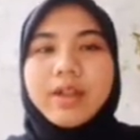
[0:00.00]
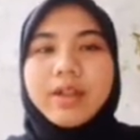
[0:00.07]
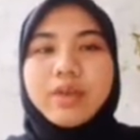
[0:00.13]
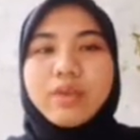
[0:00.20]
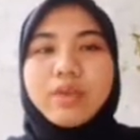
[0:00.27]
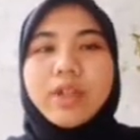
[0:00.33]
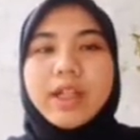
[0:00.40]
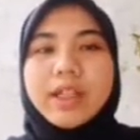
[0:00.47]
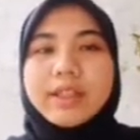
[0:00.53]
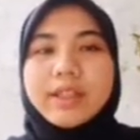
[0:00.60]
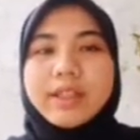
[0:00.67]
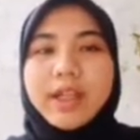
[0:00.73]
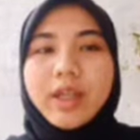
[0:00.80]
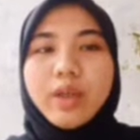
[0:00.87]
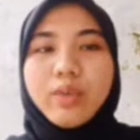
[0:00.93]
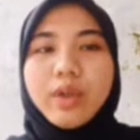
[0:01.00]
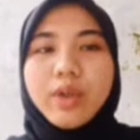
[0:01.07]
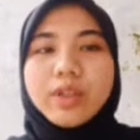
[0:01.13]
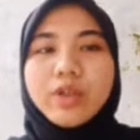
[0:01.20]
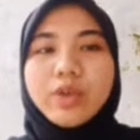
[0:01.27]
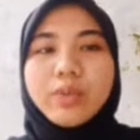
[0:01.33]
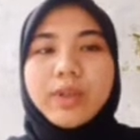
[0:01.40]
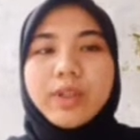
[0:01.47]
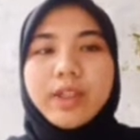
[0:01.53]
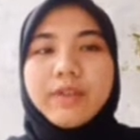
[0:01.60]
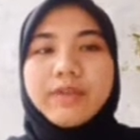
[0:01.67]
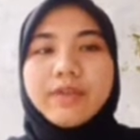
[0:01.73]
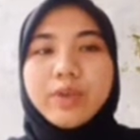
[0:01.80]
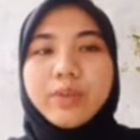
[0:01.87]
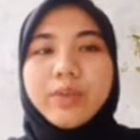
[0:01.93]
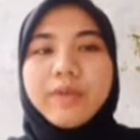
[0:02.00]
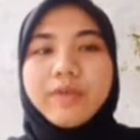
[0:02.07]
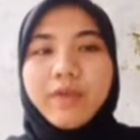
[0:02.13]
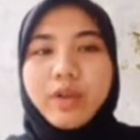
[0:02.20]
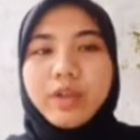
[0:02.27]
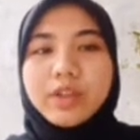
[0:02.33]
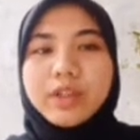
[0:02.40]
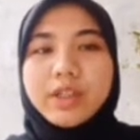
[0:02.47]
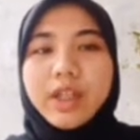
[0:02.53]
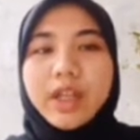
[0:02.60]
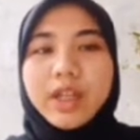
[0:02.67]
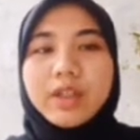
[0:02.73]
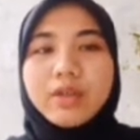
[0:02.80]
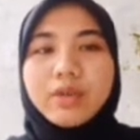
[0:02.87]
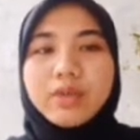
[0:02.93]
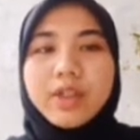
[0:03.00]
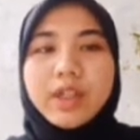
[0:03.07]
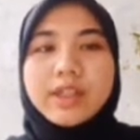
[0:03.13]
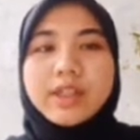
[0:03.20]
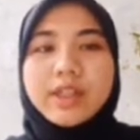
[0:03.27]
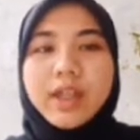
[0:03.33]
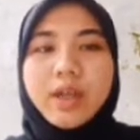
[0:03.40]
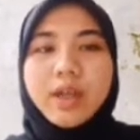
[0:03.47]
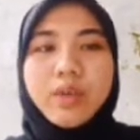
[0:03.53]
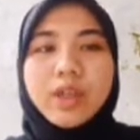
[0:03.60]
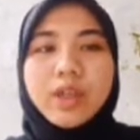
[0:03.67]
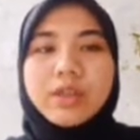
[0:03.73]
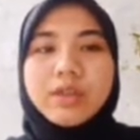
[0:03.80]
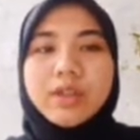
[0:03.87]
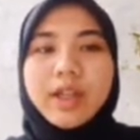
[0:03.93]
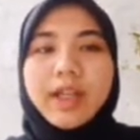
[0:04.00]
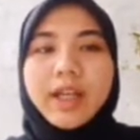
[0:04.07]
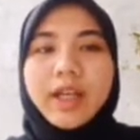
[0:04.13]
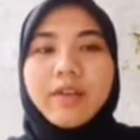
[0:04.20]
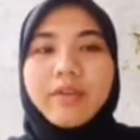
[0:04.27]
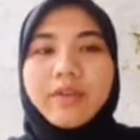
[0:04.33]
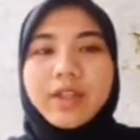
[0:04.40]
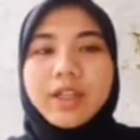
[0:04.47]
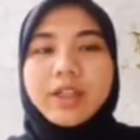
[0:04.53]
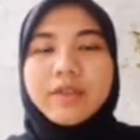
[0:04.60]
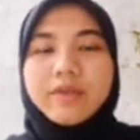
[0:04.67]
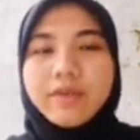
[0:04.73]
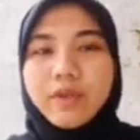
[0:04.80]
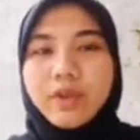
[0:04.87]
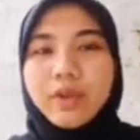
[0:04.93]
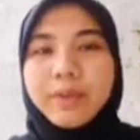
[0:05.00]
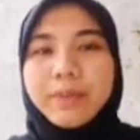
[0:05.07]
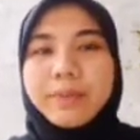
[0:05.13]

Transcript: Do not say what you believe to be false, and do not say what you lack evidence for.